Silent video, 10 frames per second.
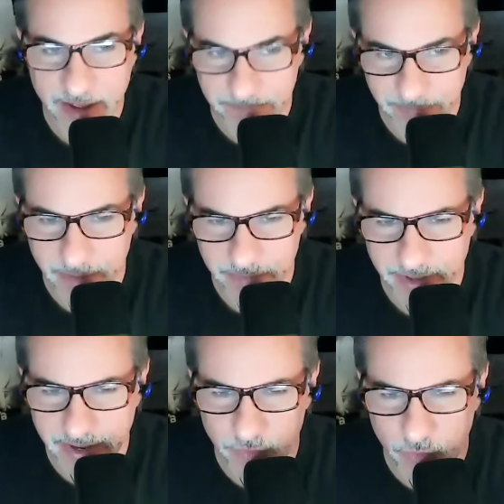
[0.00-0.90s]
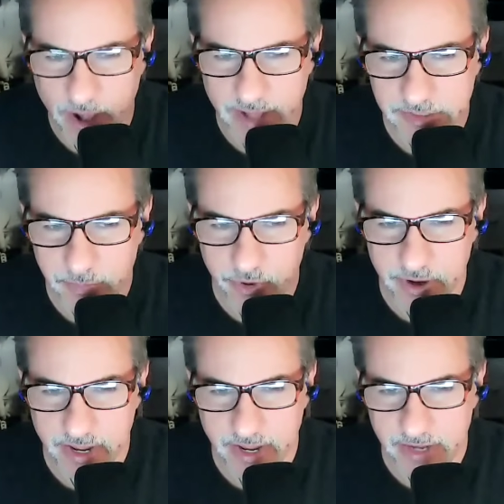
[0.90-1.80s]
I'm thinking Rod's a
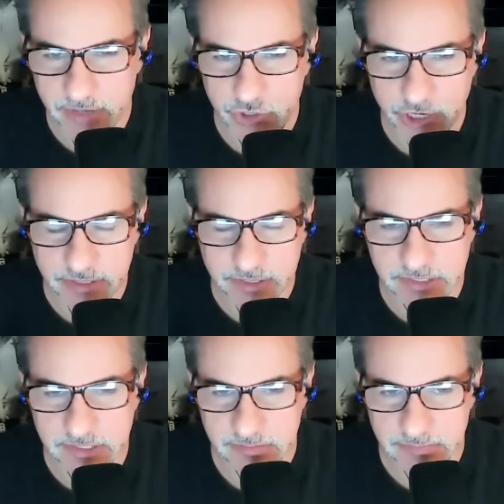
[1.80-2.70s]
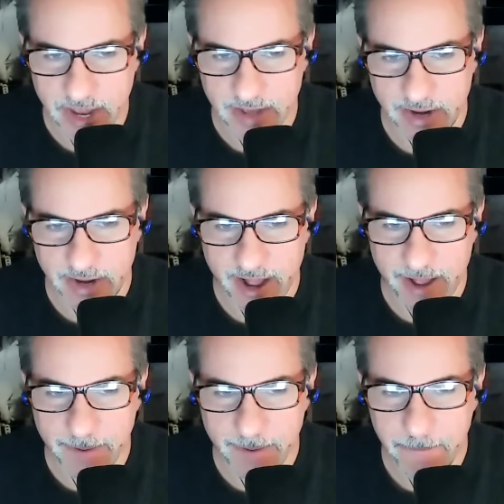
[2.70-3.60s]
pretty genius kind of
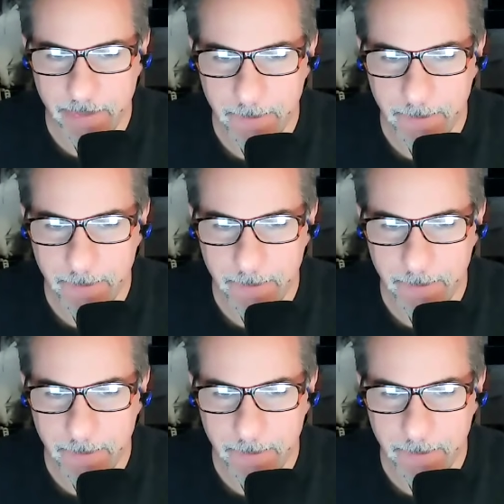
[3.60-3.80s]
guy.